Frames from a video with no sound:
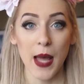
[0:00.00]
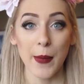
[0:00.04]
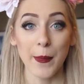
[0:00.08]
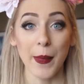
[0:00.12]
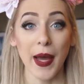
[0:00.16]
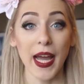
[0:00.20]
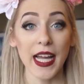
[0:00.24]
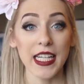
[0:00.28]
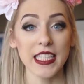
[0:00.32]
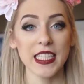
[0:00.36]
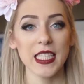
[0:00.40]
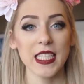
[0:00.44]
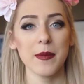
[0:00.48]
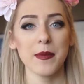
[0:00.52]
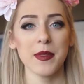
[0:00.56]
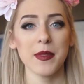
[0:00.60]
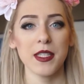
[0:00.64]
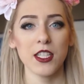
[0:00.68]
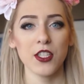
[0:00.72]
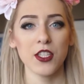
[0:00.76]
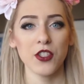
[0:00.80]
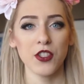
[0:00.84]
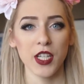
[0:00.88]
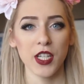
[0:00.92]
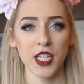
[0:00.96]
my tips
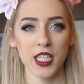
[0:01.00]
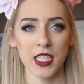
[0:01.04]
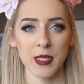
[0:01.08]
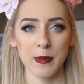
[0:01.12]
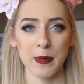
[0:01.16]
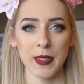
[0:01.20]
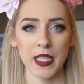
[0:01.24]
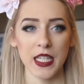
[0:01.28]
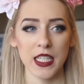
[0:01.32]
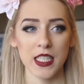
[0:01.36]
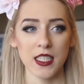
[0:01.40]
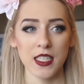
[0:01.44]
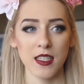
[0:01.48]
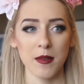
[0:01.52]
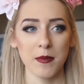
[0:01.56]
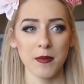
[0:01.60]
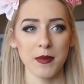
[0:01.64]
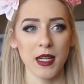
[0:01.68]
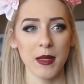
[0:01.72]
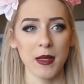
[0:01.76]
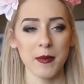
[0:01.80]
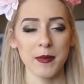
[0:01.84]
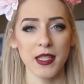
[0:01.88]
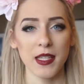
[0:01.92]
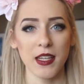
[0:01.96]
and tricks because
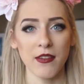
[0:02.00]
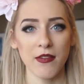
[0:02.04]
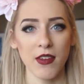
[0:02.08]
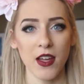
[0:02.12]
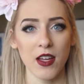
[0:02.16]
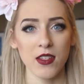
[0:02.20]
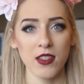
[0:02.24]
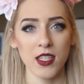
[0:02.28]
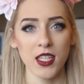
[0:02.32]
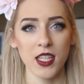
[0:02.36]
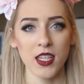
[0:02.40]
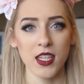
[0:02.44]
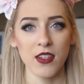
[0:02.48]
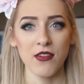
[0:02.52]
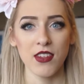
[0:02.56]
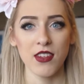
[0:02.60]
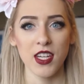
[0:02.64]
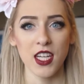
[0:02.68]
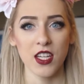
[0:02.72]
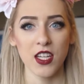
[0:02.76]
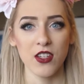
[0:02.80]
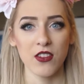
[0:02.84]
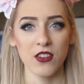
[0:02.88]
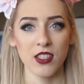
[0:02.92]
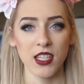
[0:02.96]
sometimes I found that the
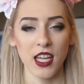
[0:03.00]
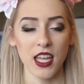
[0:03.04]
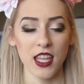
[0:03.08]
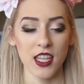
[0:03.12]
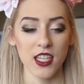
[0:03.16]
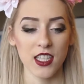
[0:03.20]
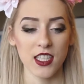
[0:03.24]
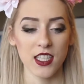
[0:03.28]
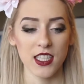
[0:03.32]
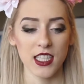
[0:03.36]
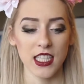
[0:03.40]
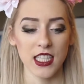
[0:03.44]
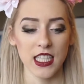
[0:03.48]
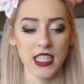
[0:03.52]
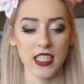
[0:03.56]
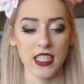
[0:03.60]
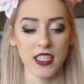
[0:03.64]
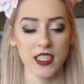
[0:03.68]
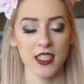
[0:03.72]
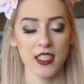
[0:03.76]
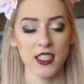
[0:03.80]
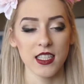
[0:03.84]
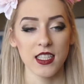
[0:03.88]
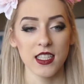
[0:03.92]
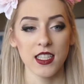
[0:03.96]
videos either
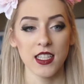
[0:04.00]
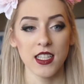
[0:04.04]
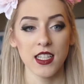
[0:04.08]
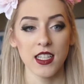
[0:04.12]
didn't